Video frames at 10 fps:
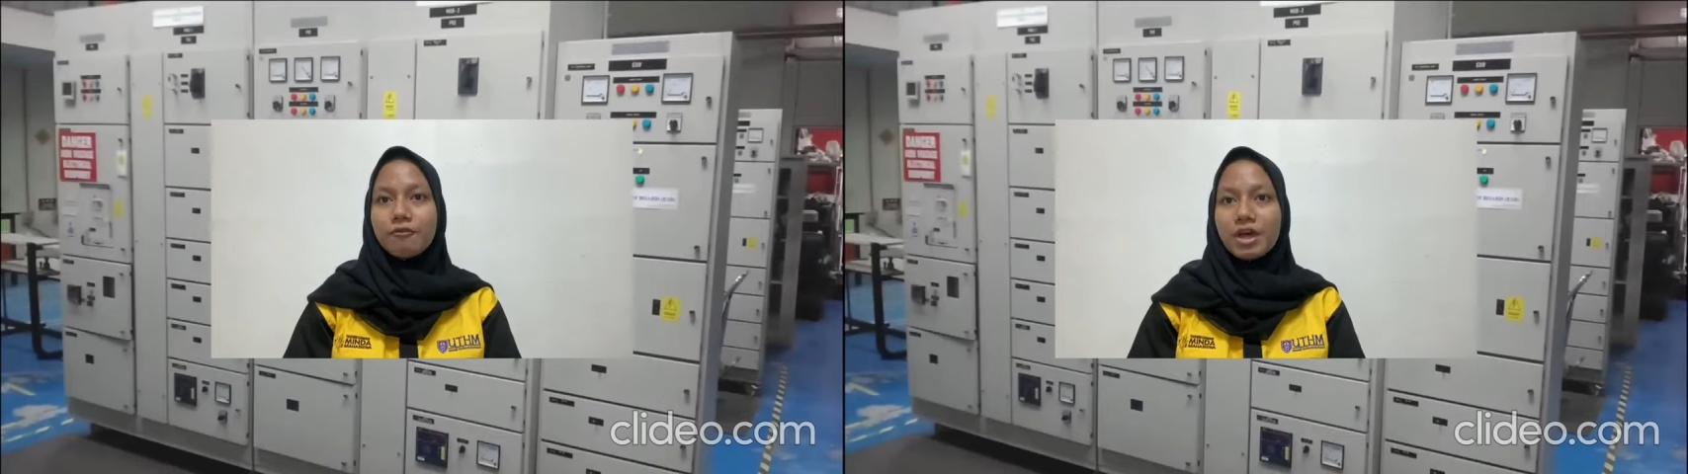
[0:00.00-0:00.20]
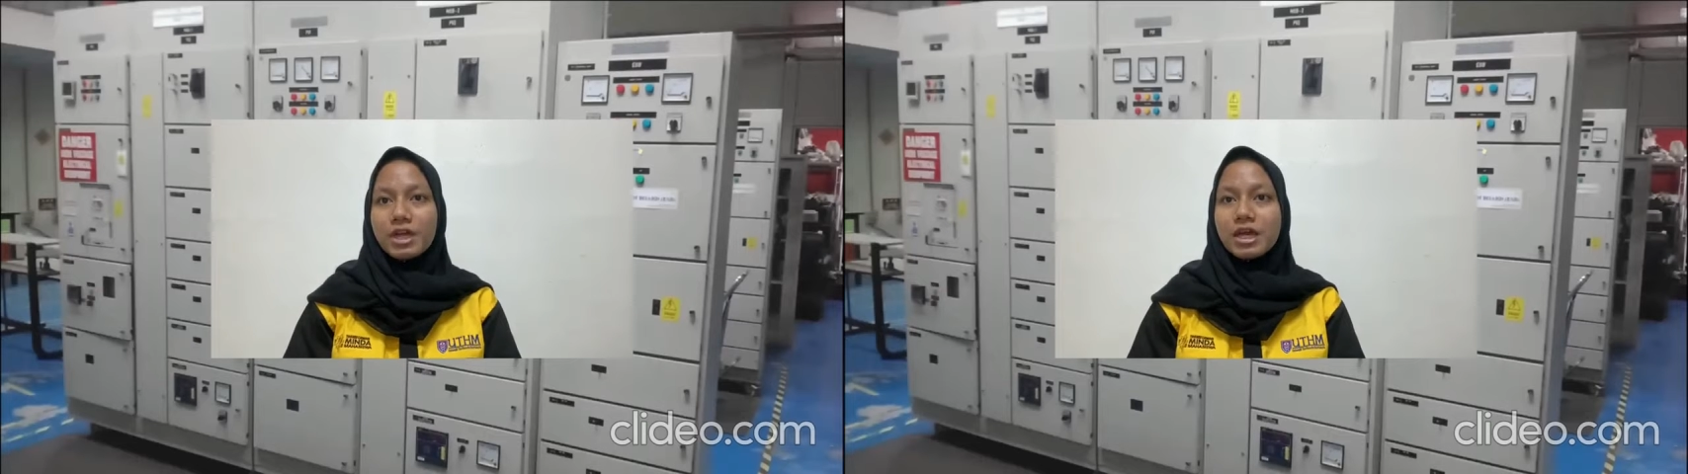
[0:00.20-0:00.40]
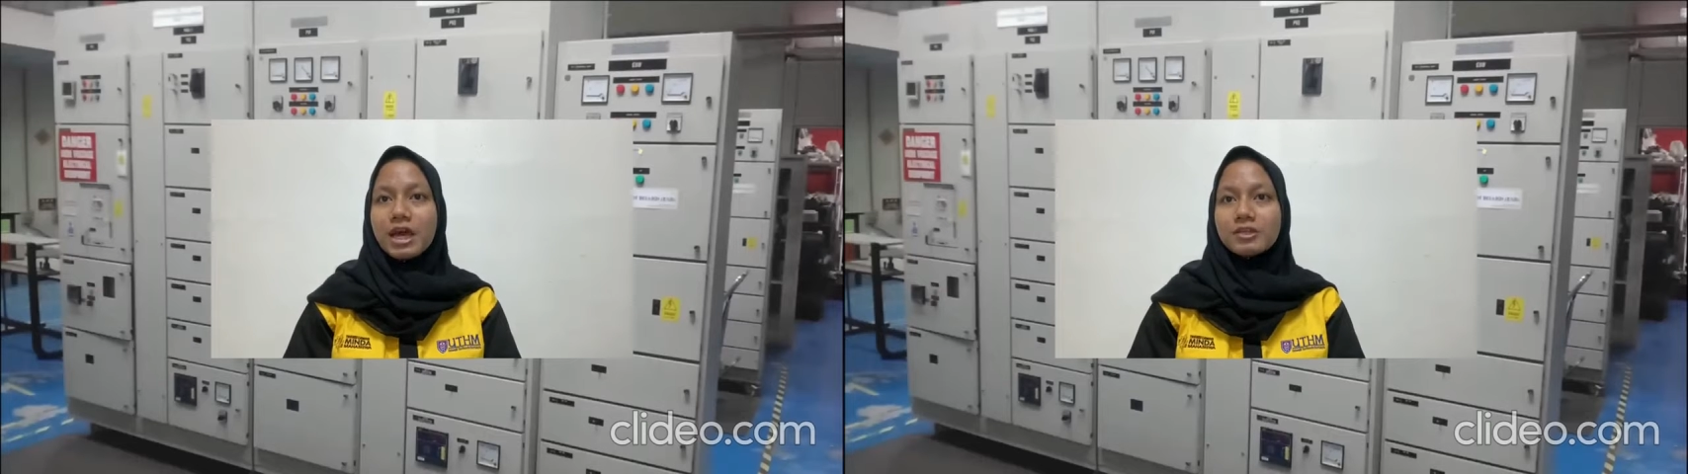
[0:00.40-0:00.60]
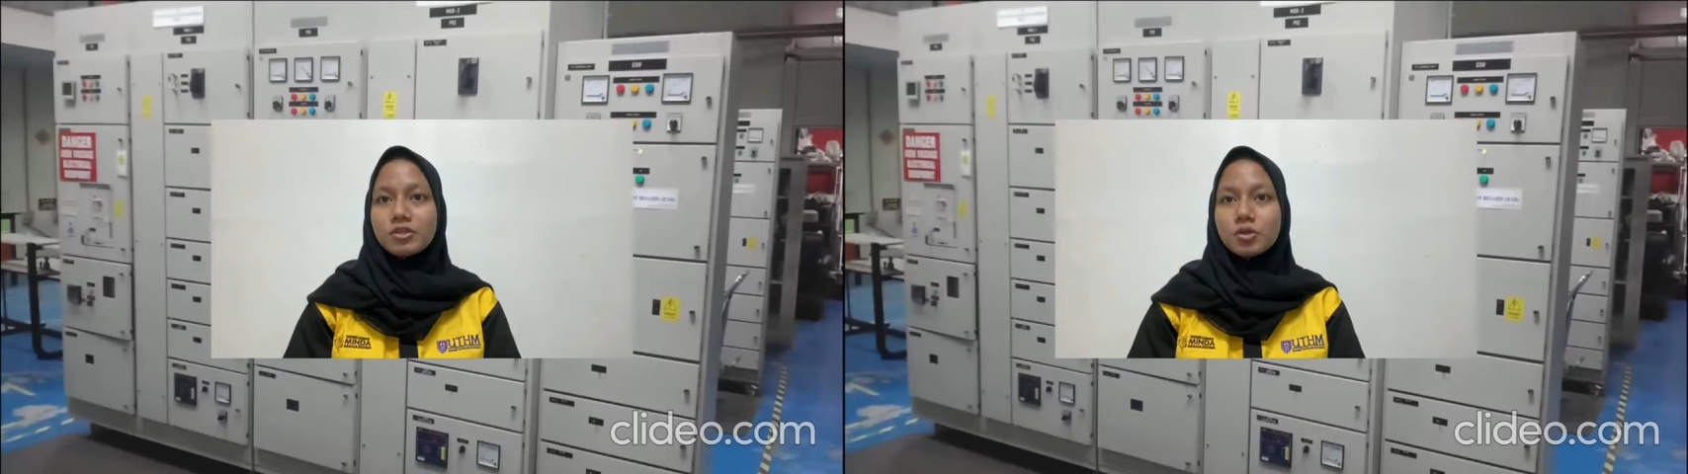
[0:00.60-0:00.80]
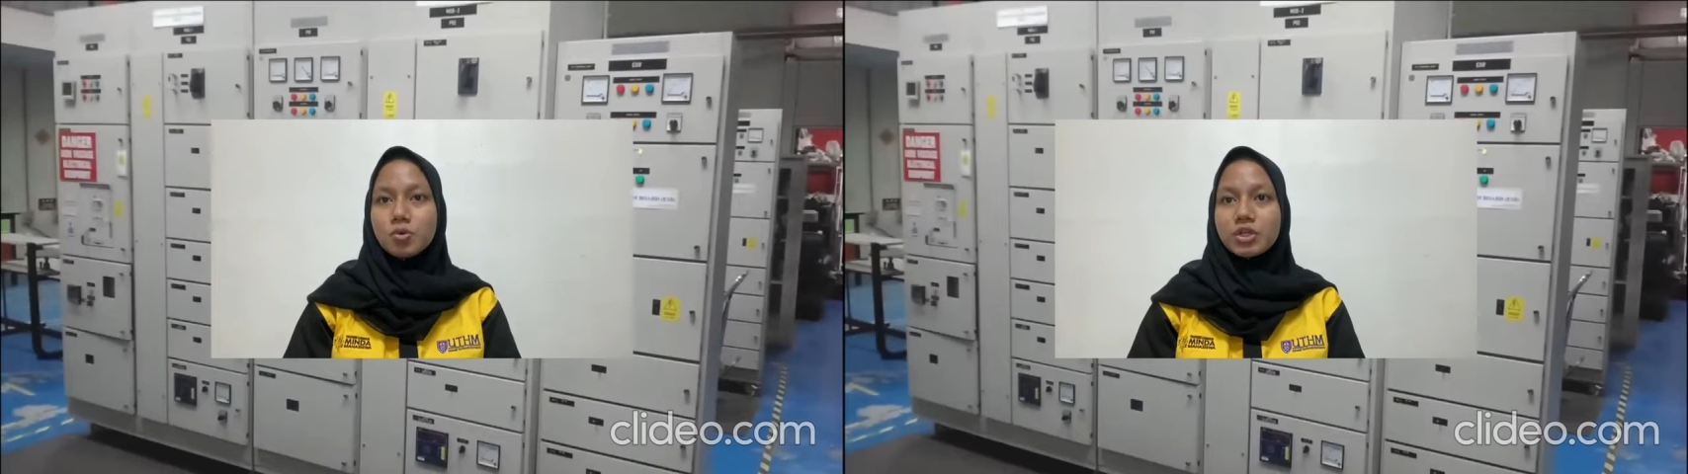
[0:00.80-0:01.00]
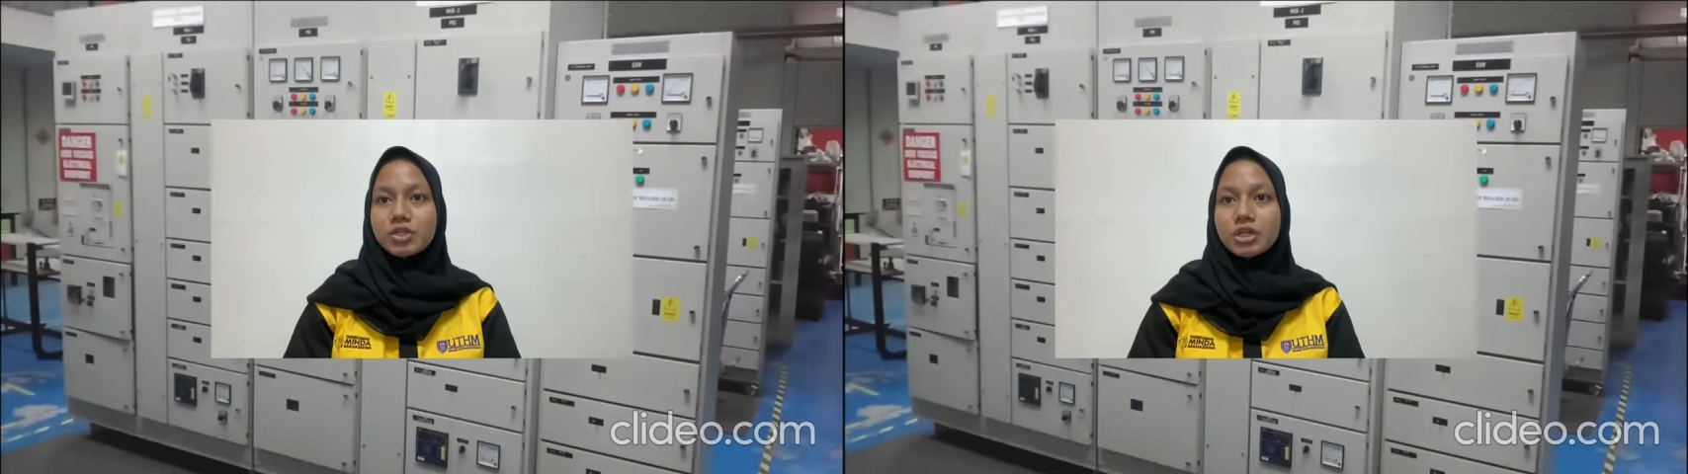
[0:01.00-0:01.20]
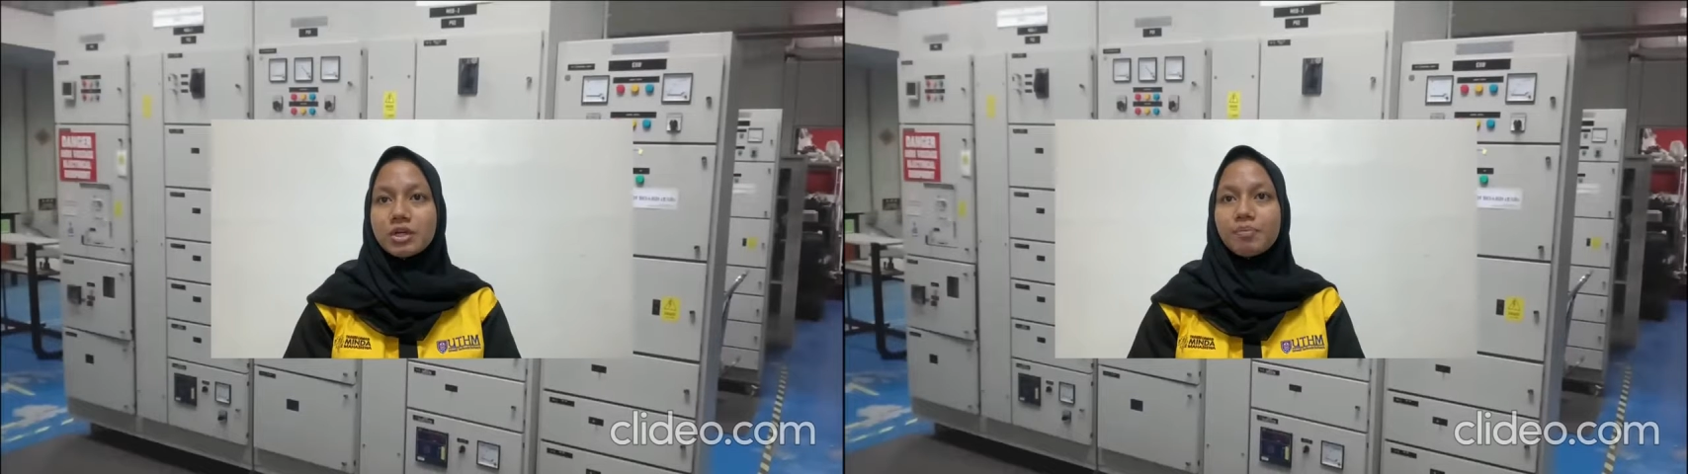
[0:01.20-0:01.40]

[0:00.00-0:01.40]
fire extinguisher